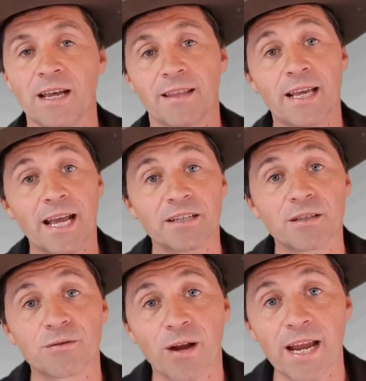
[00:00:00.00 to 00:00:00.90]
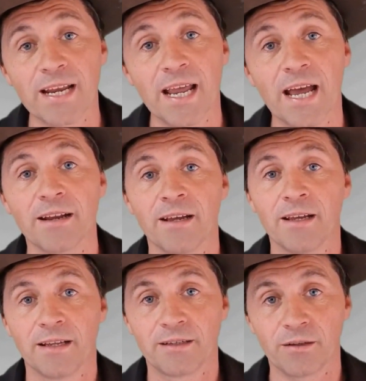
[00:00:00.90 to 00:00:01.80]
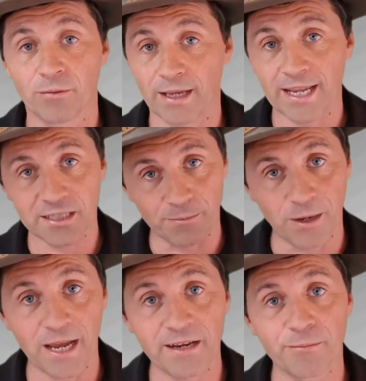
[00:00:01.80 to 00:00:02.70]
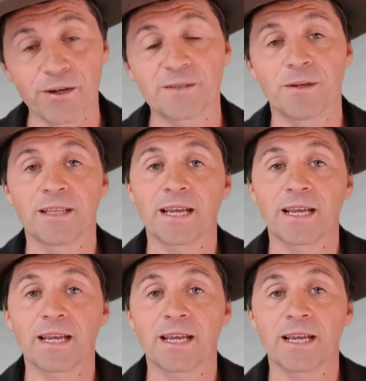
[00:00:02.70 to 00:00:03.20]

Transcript: They catch the train down, they catch the plane to Brisbane, they